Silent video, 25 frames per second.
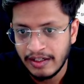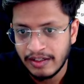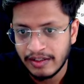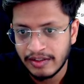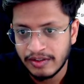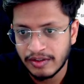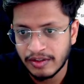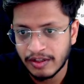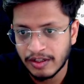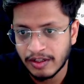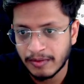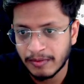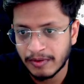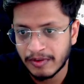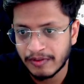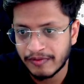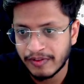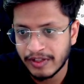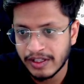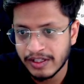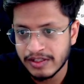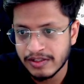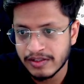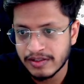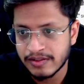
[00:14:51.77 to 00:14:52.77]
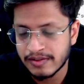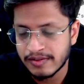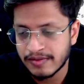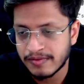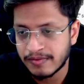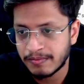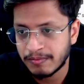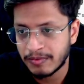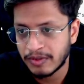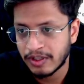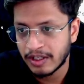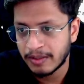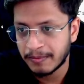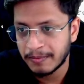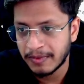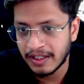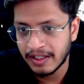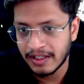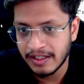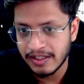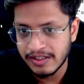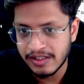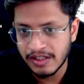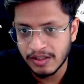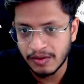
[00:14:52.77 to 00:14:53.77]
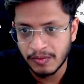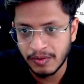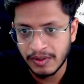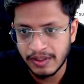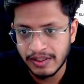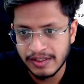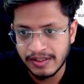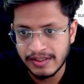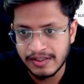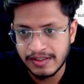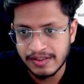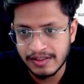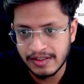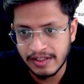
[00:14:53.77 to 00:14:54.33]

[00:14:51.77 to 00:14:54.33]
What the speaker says: Total number of ways we can make easy quiz.